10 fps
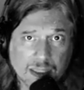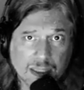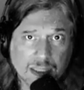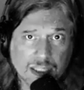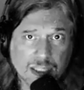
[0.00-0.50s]

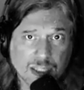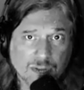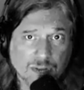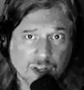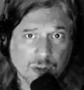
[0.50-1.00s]
This is going to
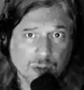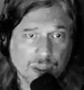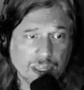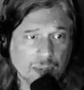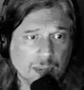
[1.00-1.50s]
follow a
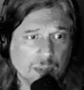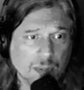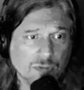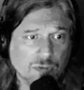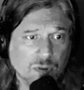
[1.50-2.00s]
theme.
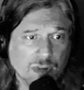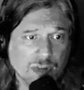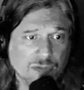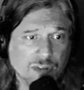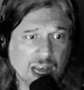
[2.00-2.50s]
Number
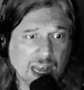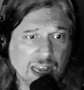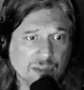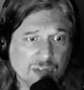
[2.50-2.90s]
45,